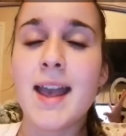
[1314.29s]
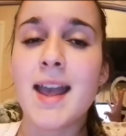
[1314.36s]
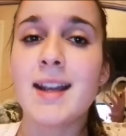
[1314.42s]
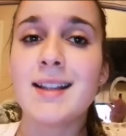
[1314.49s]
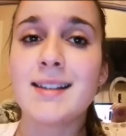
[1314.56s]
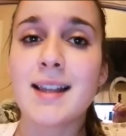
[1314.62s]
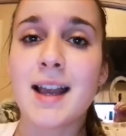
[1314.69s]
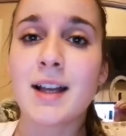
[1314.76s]

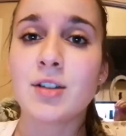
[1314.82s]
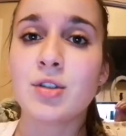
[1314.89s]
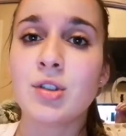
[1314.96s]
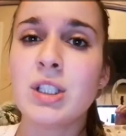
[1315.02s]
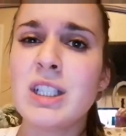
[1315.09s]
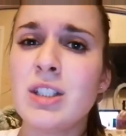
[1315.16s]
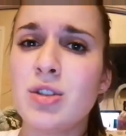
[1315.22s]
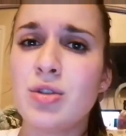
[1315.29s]
and it's
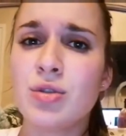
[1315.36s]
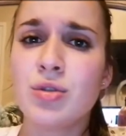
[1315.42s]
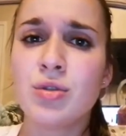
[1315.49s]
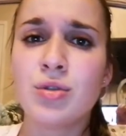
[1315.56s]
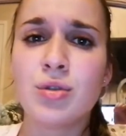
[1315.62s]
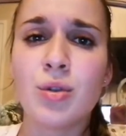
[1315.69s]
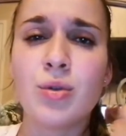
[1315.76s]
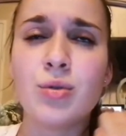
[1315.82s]
actually
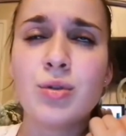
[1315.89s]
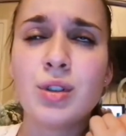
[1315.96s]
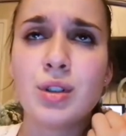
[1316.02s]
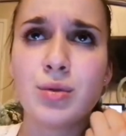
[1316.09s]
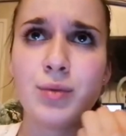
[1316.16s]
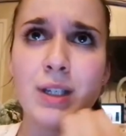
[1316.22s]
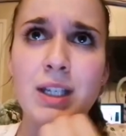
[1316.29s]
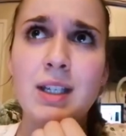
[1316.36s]
so
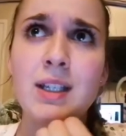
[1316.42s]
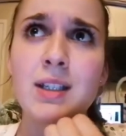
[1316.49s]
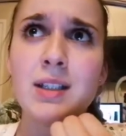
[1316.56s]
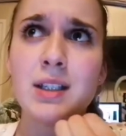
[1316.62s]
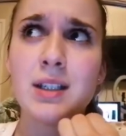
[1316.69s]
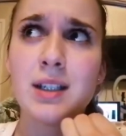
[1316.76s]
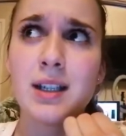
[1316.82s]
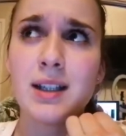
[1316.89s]
sweet
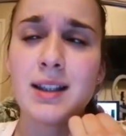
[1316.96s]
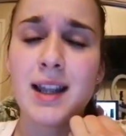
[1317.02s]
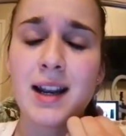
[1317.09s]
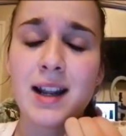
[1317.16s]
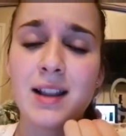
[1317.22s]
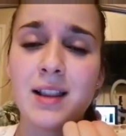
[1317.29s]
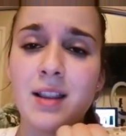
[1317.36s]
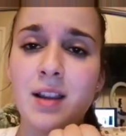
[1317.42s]

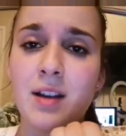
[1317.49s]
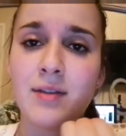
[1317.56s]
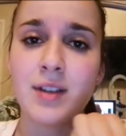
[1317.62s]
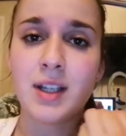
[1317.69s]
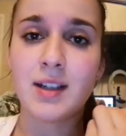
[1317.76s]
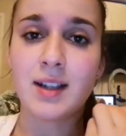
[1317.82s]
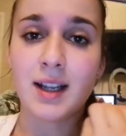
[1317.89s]
that I love it.